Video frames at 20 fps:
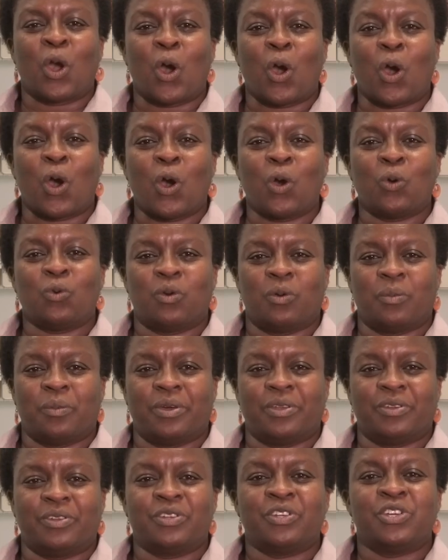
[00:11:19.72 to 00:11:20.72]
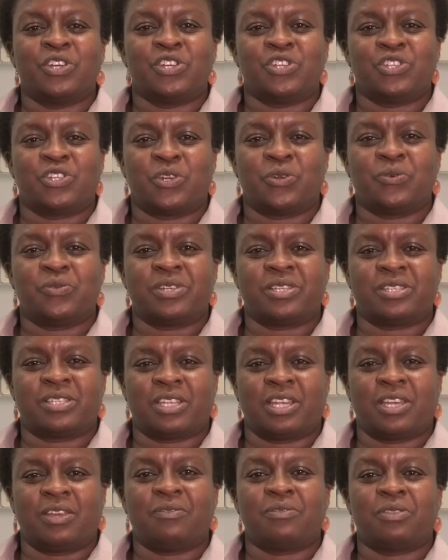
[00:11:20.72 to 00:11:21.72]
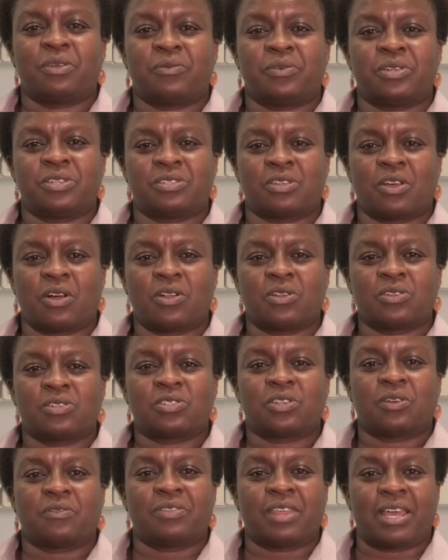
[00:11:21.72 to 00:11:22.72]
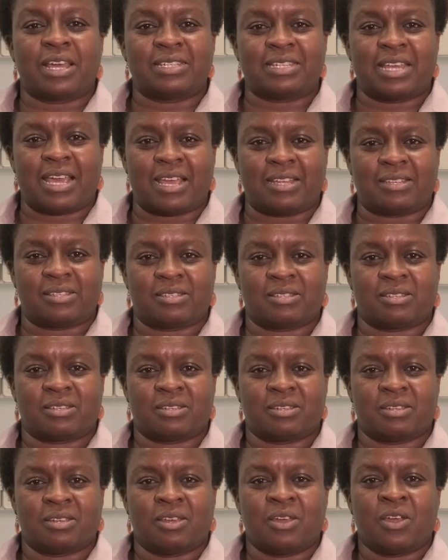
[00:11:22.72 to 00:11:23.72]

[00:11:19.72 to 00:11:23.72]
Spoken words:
All women should receive the results of their test,